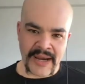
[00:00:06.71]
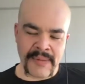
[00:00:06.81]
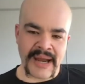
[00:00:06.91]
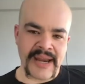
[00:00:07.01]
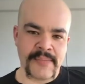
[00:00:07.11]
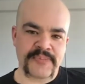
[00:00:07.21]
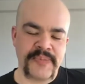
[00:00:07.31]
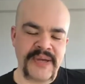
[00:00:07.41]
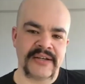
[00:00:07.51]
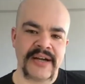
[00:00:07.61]
My name is
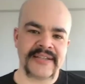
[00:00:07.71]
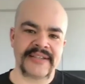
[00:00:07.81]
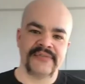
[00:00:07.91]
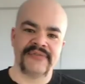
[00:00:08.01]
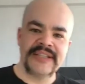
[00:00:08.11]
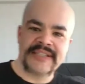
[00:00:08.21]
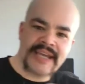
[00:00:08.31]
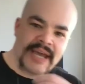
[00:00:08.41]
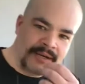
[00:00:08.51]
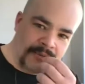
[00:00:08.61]
Peter Edgar
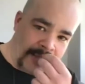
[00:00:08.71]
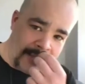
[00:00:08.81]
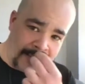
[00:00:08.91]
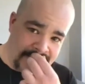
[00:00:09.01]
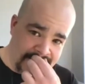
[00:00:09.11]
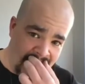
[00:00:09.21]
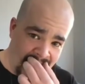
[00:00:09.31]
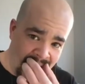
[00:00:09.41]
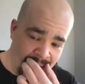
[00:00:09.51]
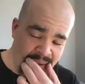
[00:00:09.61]
Feliciano,
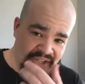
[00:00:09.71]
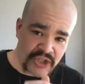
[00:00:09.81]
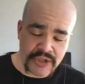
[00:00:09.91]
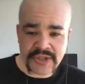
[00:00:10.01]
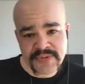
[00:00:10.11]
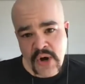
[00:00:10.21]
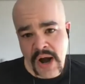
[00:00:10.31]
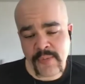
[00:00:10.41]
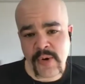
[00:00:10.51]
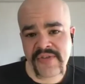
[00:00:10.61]
and make sure you
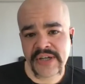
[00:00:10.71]
subscribe wherever you're